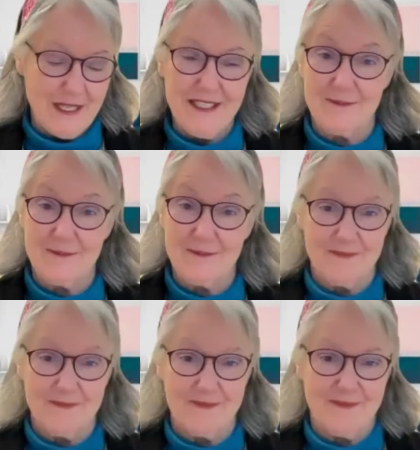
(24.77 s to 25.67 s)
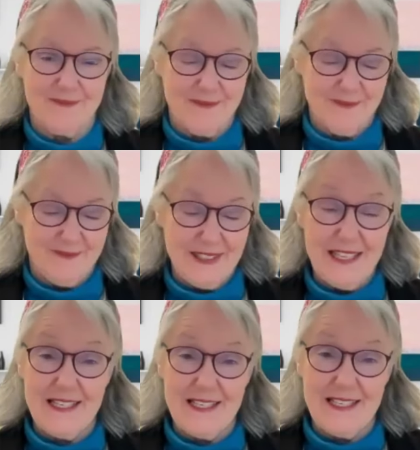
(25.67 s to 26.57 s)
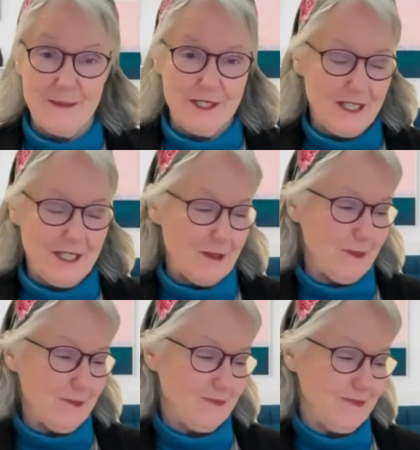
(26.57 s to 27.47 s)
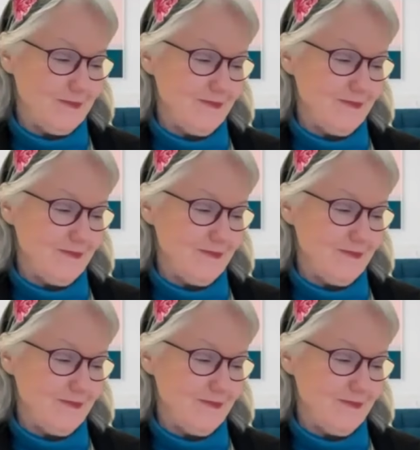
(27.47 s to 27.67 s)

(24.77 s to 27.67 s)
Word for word: make a name stamp.